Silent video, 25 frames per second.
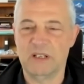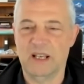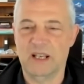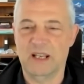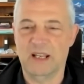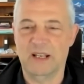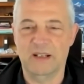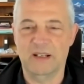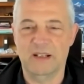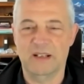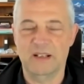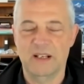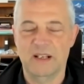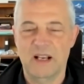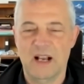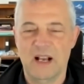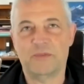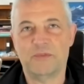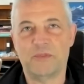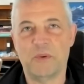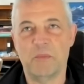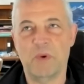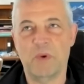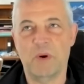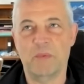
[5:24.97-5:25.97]
And
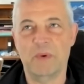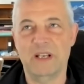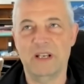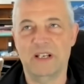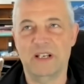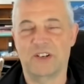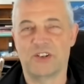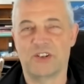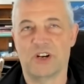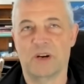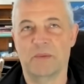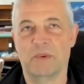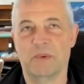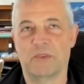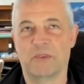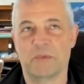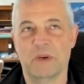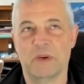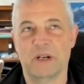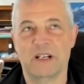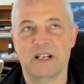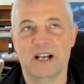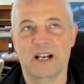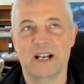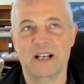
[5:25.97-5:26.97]
from what we determined from
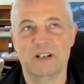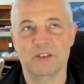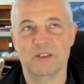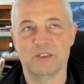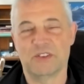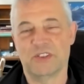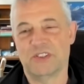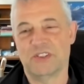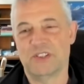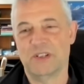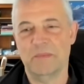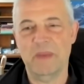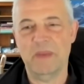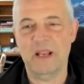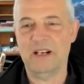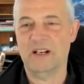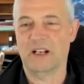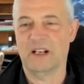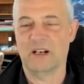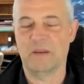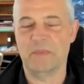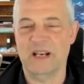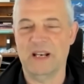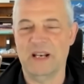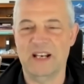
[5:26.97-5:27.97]
our diagnosis, there may
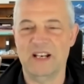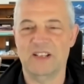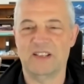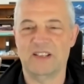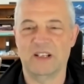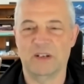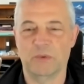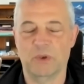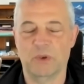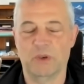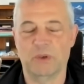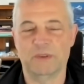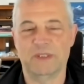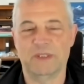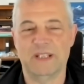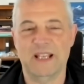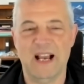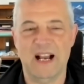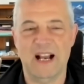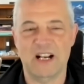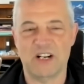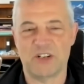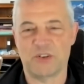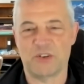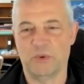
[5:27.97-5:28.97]
not have been anything wrong with the
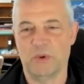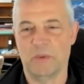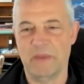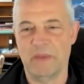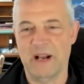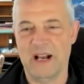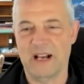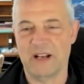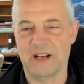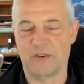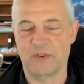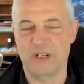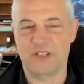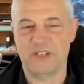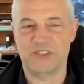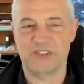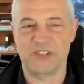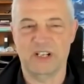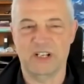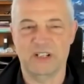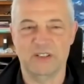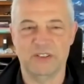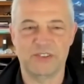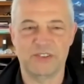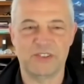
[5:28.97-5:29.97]
actual battery
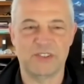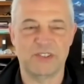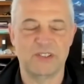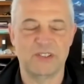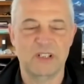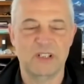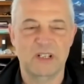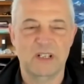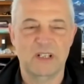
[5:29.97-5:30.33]
cells.